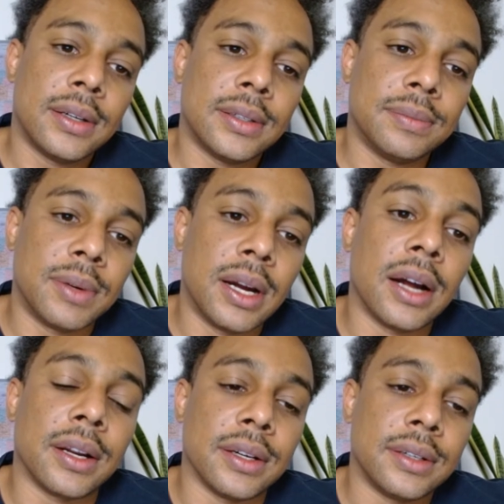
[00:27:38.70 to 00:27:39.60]
I'm
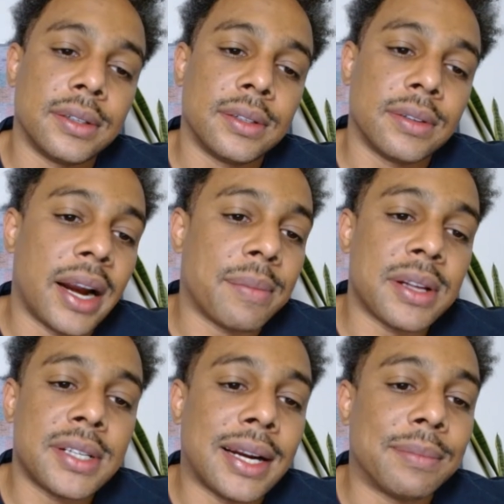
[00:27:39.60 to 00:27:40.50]
gonna. Right? I'm
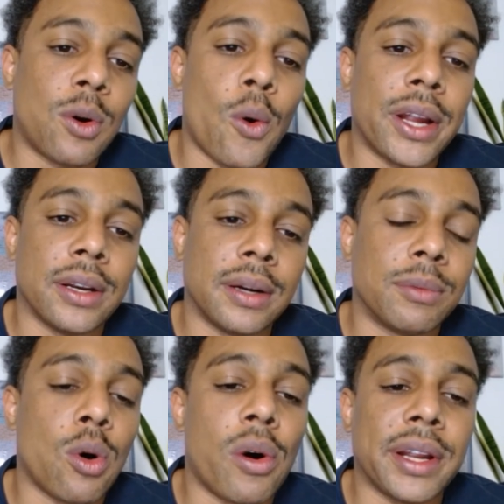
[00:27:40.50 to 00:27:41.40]
not saying I'm going.
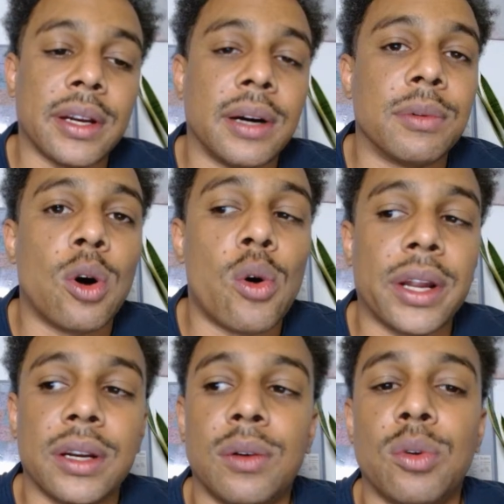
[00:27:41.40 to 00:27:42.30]
I'm going. I'm
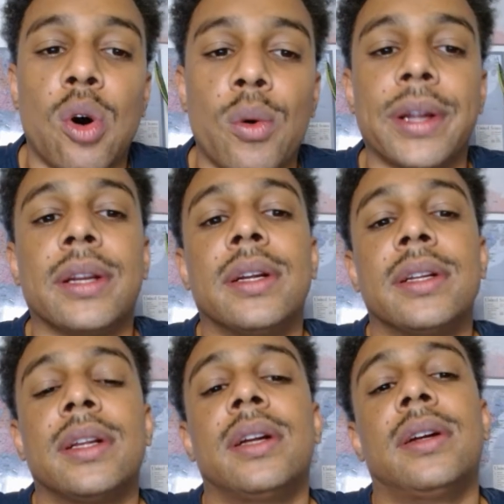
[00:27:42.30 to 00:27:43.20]
going. I'm going.
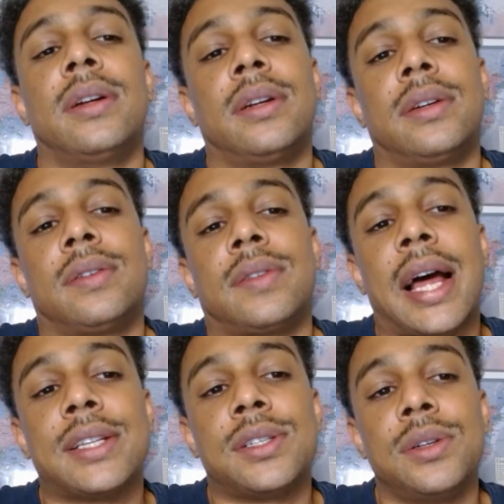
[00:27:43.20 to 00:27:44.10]

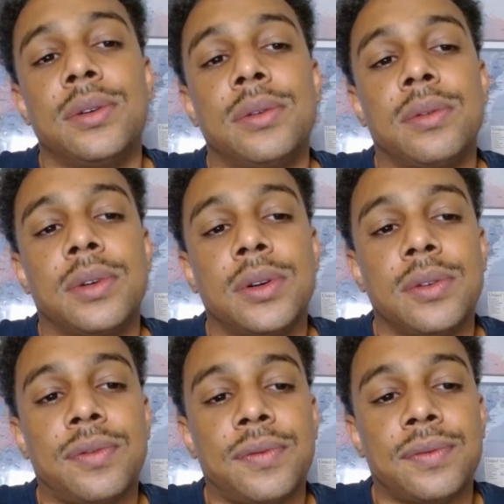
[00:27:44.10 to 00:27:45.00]
That's
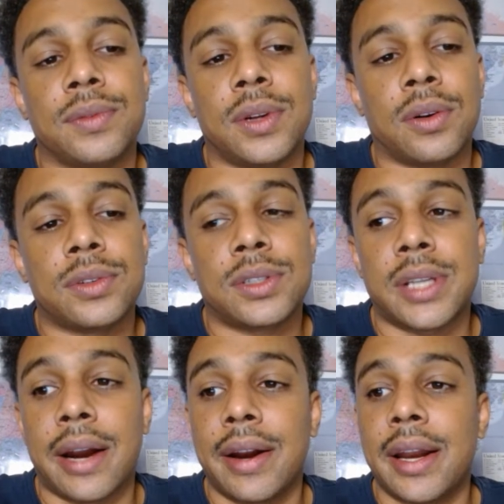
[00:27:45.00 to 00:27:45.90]
you know,
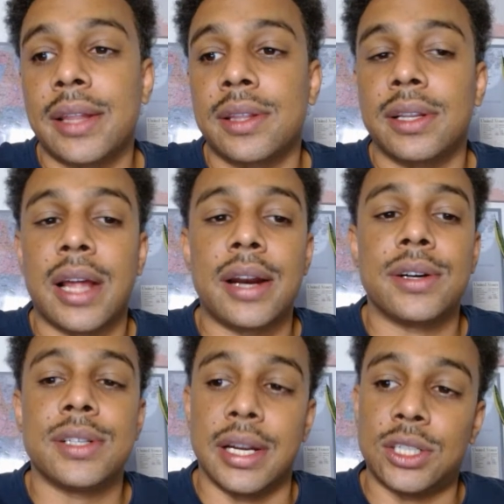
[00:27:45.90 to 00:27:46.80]
staring at the
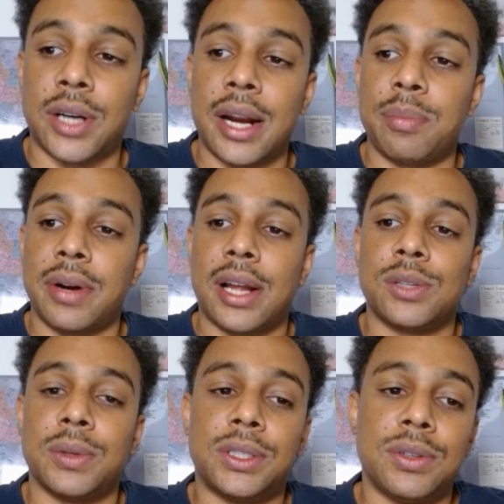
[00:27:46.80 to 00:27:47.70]
letters and trying to
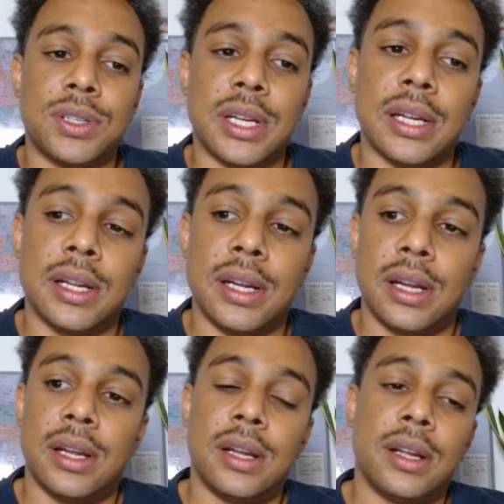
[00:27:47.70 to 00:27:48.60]
pronounce what you see.
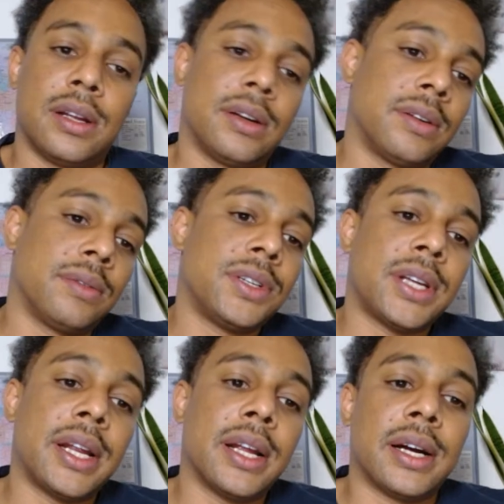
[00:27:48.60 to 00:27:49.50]
We're
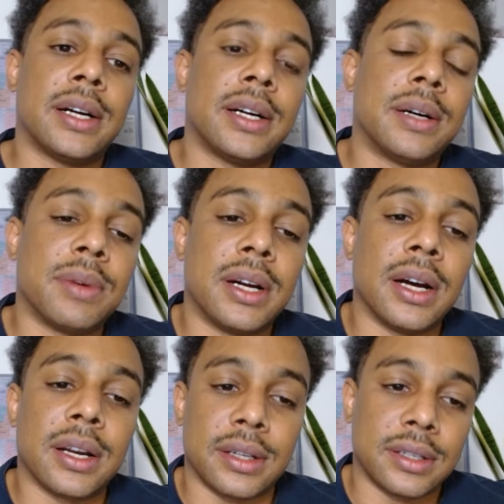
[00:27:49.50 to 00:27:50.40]
saying I'm
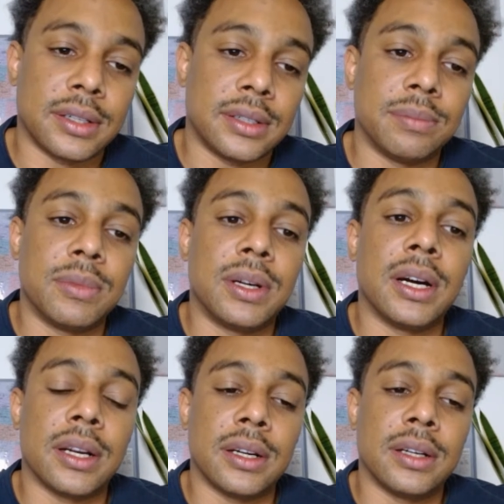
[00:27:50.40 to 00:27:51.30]
gonna. I'm
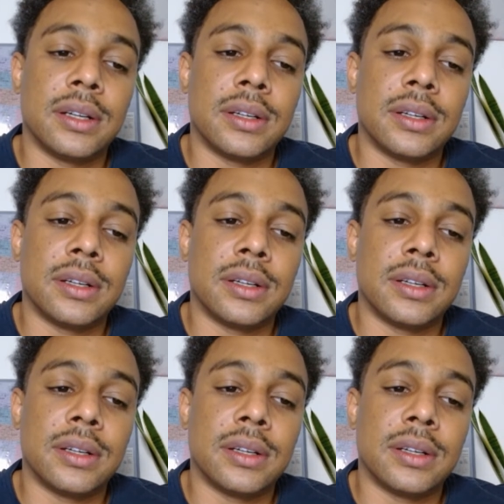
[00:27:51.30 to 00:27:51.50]
gonna.